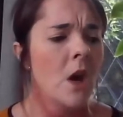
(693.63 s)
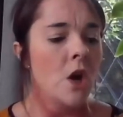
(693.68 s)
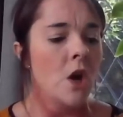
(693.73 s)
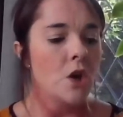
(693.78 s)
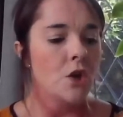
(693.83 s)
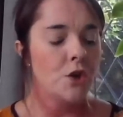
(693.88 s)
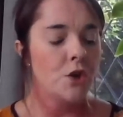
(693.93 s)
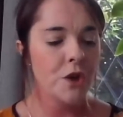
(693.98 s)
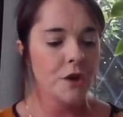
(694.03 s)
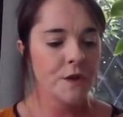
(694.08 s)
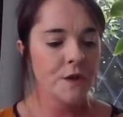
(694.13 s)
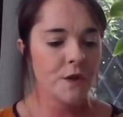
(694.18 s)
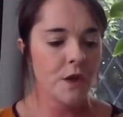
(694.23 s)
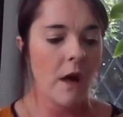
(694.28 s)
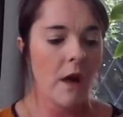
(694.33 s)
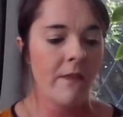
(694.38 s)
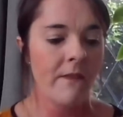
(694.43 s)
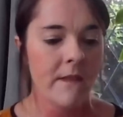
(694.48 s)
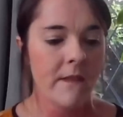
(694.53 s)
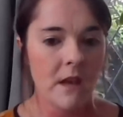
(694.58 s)
Just
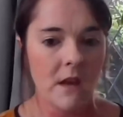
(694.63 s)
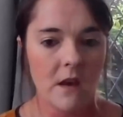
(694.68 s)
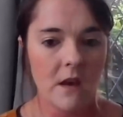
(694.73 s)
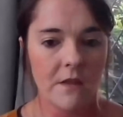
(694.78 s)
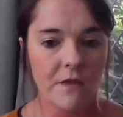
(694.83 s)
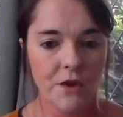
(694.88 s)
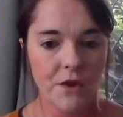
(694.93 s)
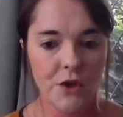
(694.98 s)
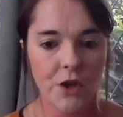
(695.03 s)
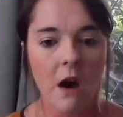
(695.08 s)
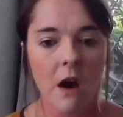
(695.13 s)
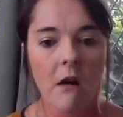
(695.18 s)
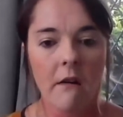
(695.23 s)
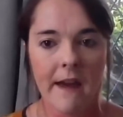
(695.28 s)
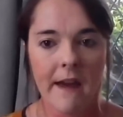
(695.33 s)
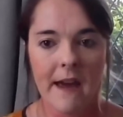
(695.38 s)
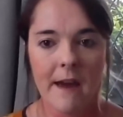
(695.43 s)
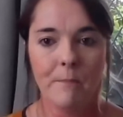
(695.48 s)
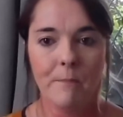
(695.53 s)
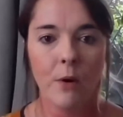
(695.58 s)
on the
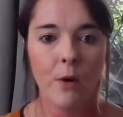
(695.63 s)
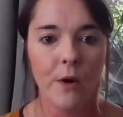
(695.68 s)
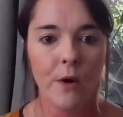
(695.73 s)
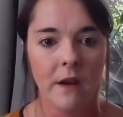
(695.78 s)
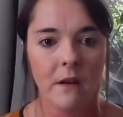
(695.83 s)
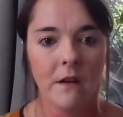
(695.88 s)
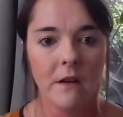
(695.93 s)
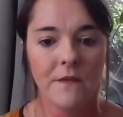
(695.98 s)
childcare point,